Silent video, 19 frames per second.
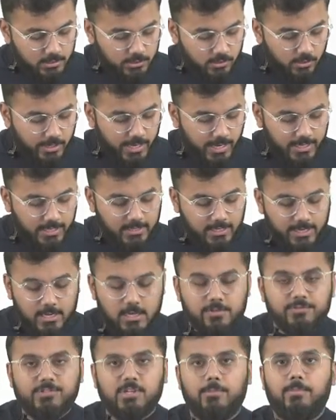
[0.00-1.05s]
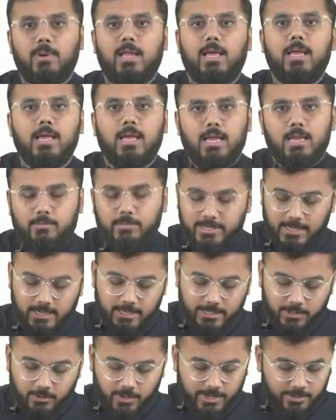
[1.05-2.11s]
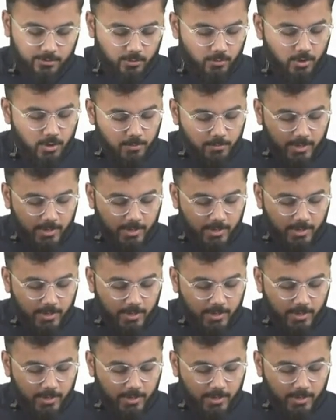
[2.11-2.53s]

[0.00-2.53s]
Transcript: So regarding the nerve supply, I'll be telling you right now.